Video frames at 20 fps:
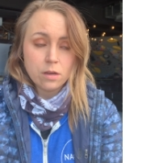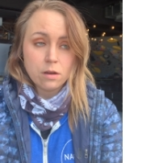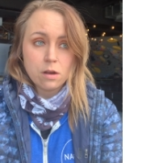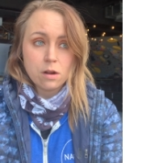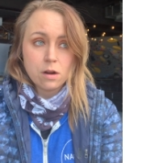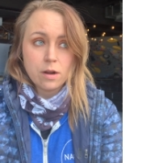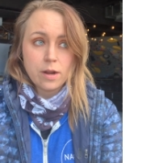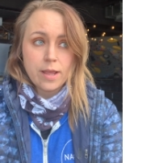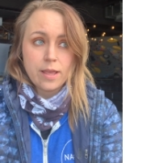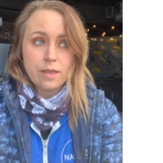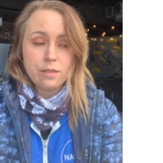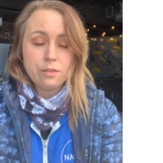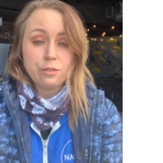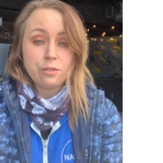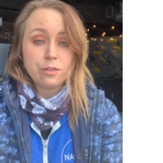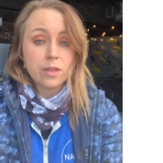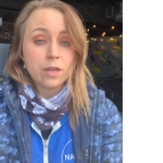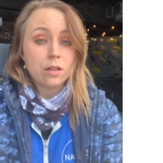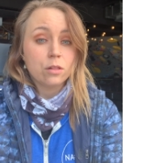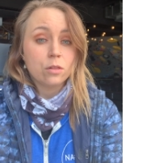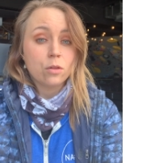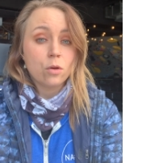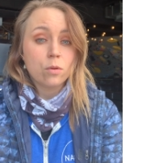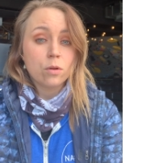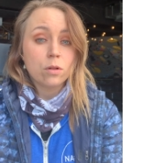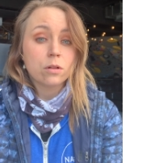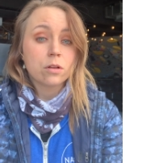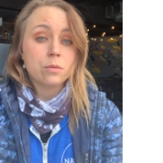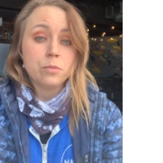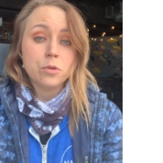are a think
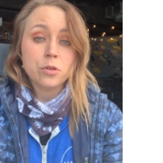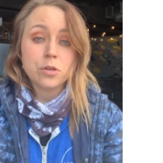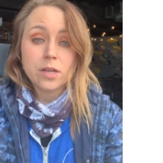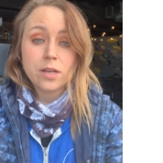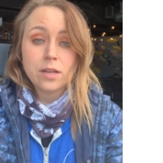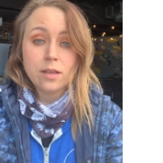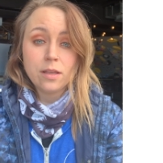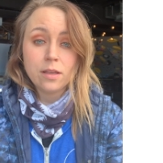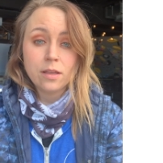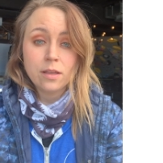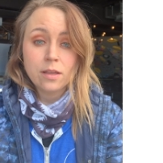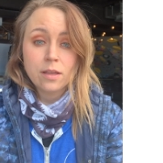local community.